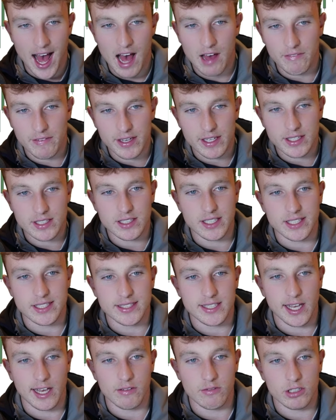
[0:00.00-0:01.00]
obviously
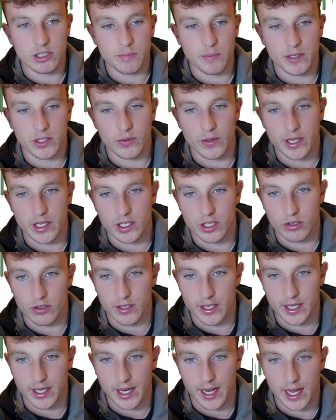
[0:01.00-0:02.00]
sandwiched between two
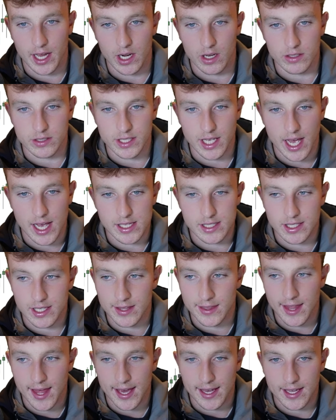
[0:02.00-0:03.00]
green candles, as
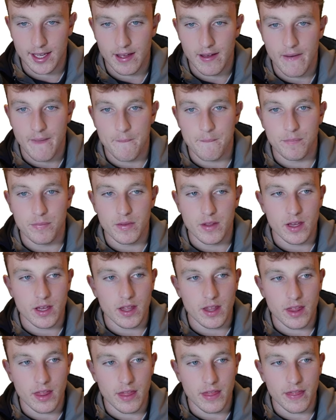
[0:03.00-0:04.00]
in like
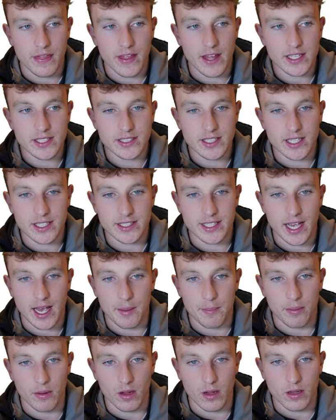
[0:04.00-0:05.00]
this
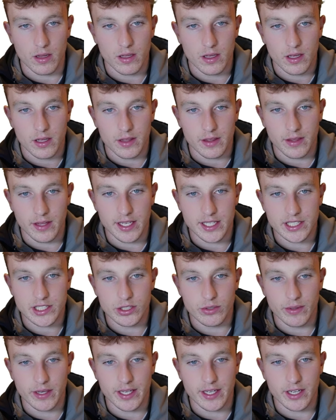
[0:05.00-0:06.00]
example, these
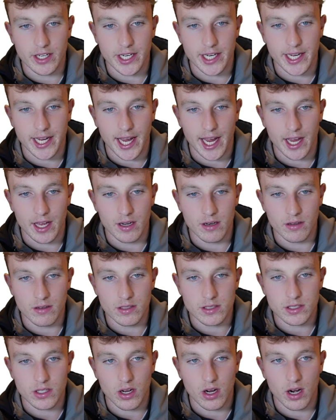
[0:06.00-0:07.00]
three green
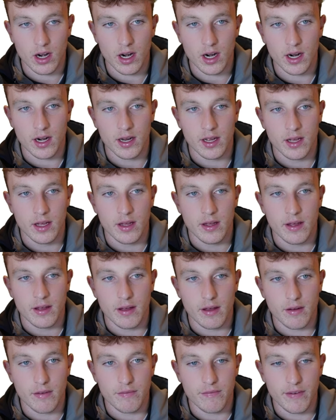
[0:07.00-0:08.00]
candles are
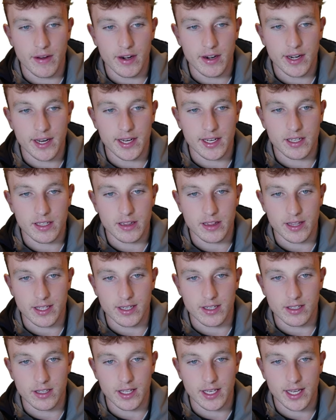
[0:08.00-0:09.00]
very
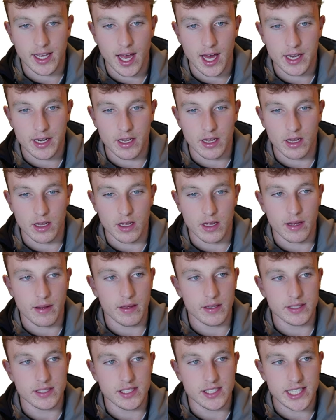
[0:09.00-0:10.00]
clearly kind of
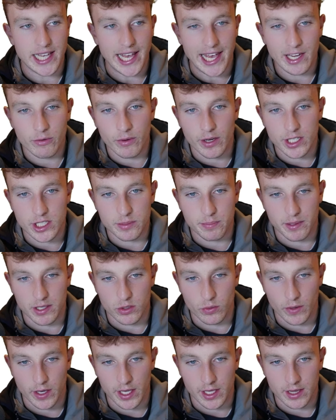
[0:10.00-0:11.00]
sandwiched
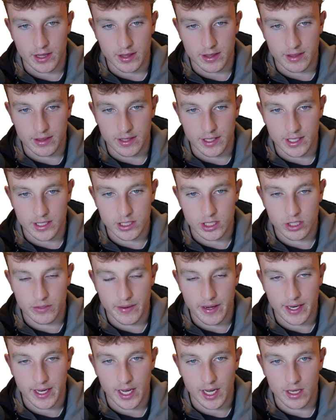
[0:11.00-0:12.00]
between these two
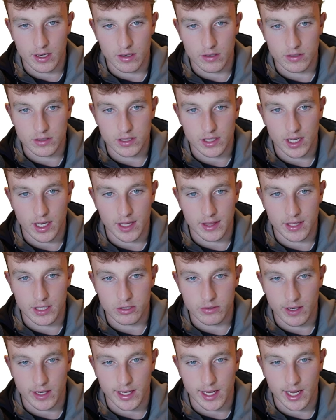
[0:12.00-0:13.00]
red candles and
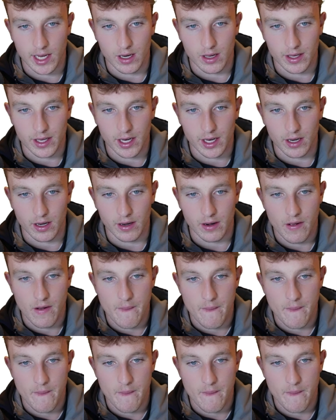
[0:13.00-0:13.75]
this red candle here.